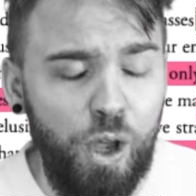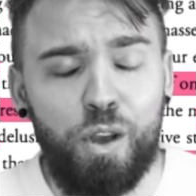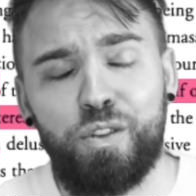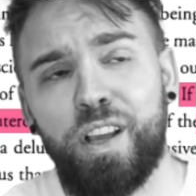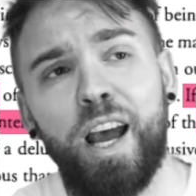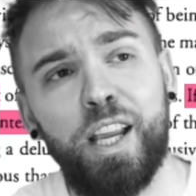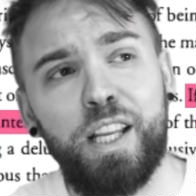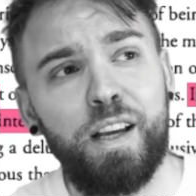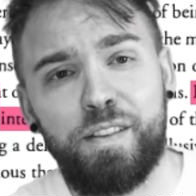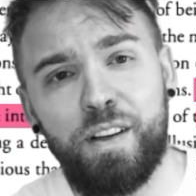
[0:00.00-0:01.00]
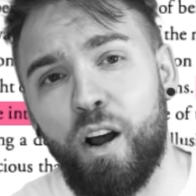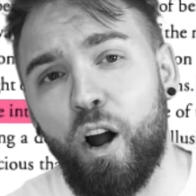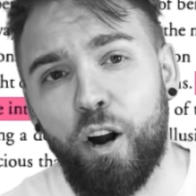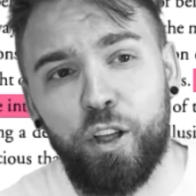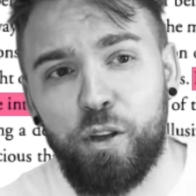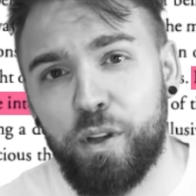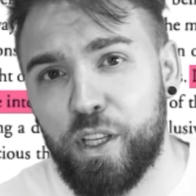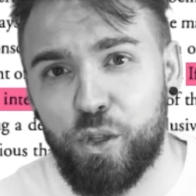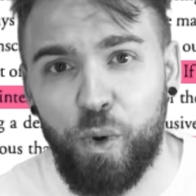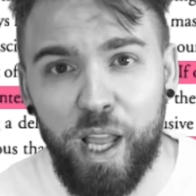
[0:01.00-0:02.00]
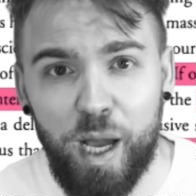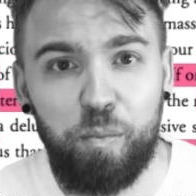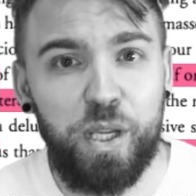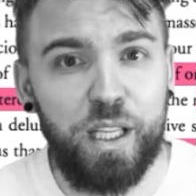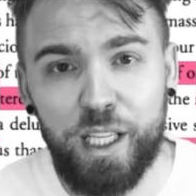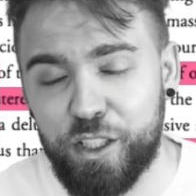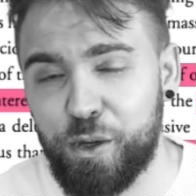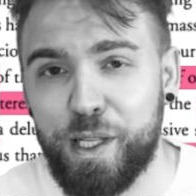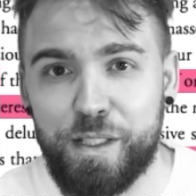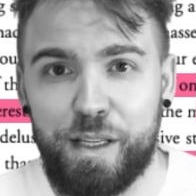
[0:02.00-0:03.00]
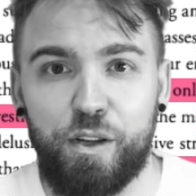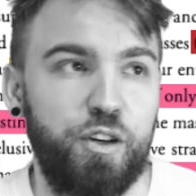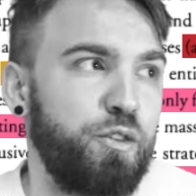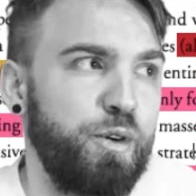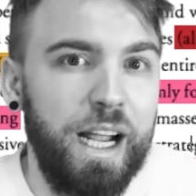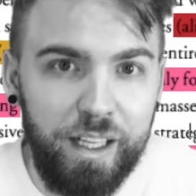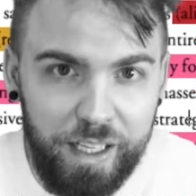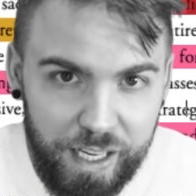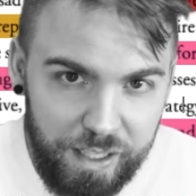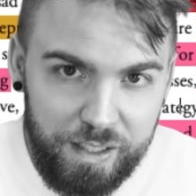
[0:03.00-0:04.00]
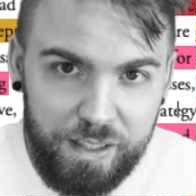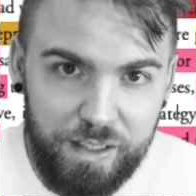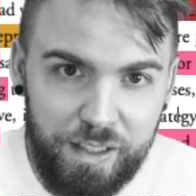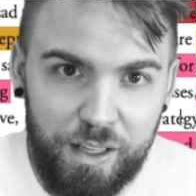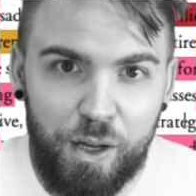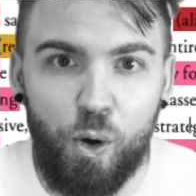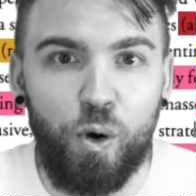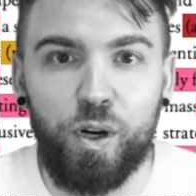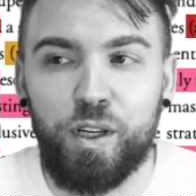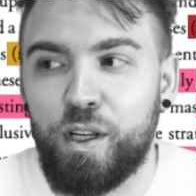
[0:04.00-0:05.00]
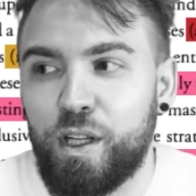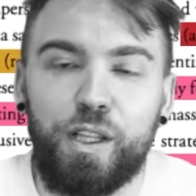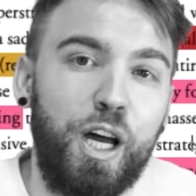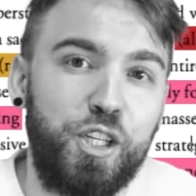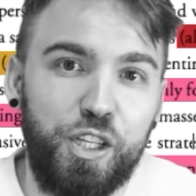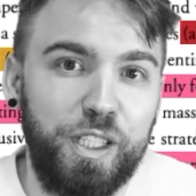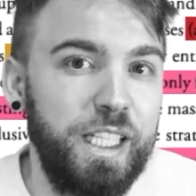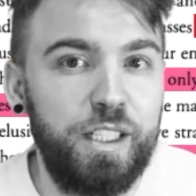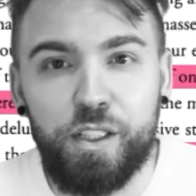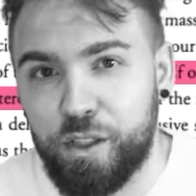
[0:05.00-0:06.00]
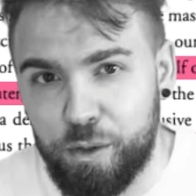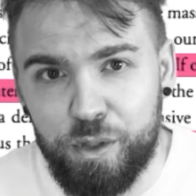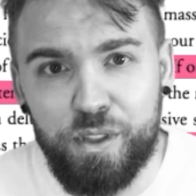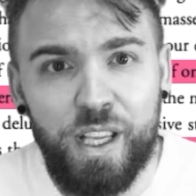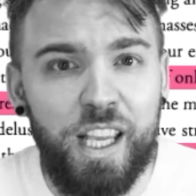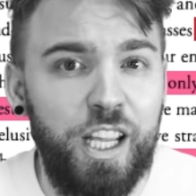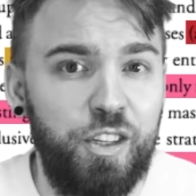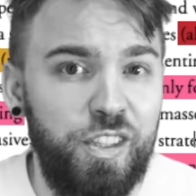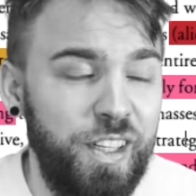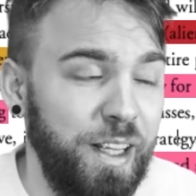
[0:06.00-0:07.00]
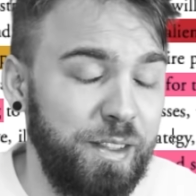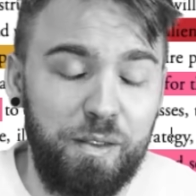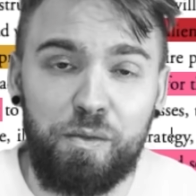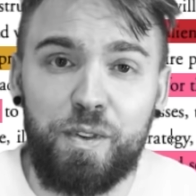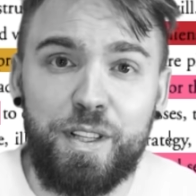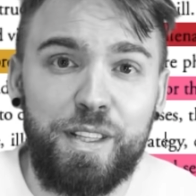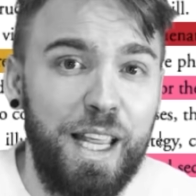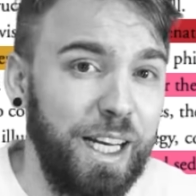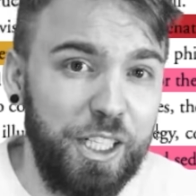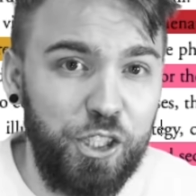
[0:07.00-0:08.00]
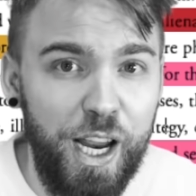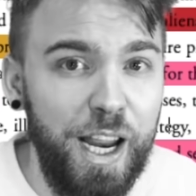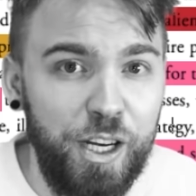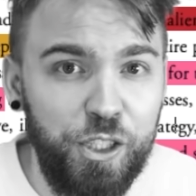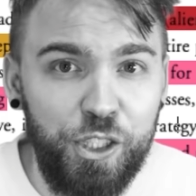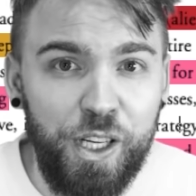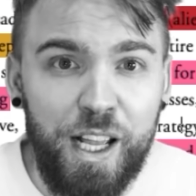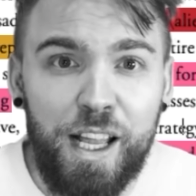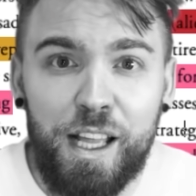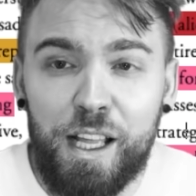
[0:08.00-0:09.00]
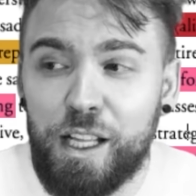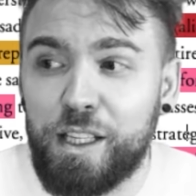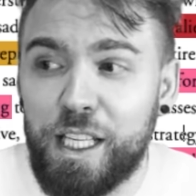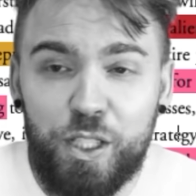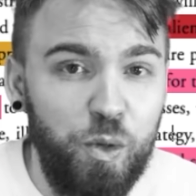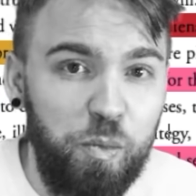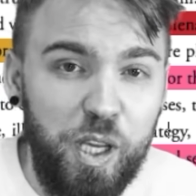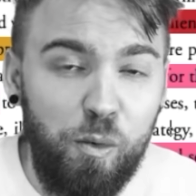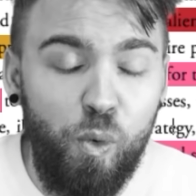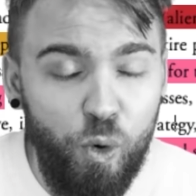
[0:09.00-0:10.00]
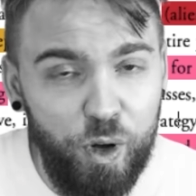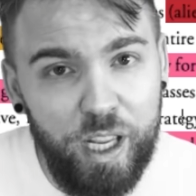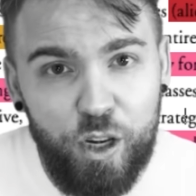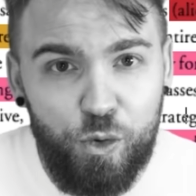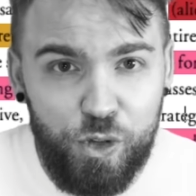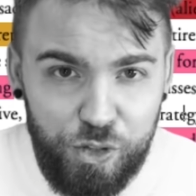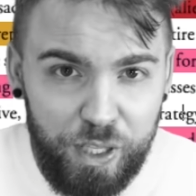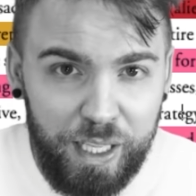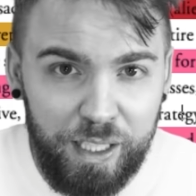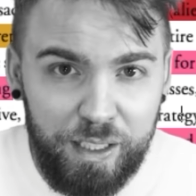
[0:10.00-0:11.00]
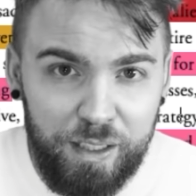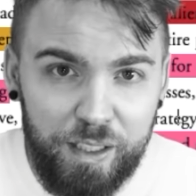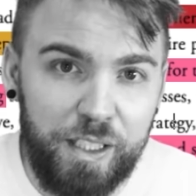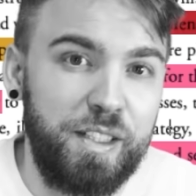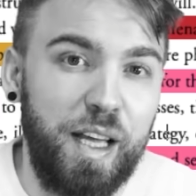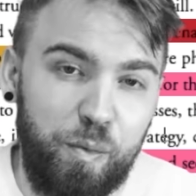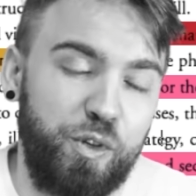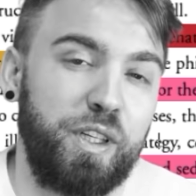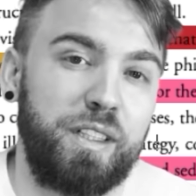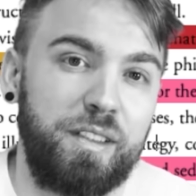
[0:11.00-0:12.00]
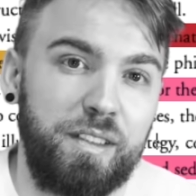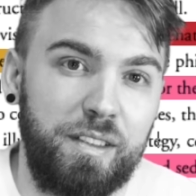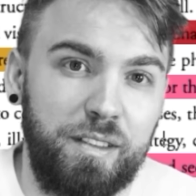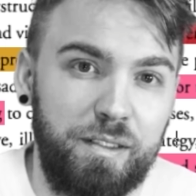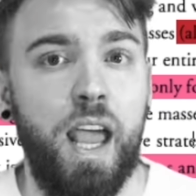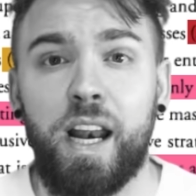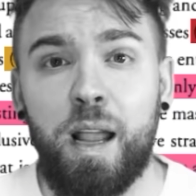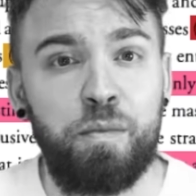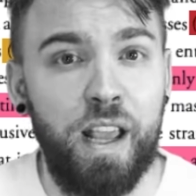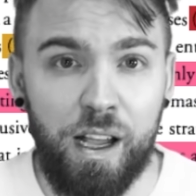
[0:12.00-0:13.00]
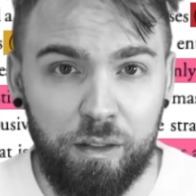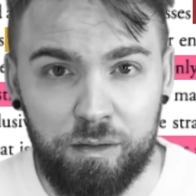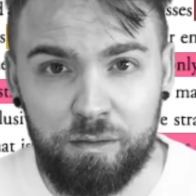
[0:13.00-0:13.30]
So yeah, he doesn't argue this way appealing to its correctness or logically deduced. He just says, for the sake of change, this would be a more interesting conception. And I'm down.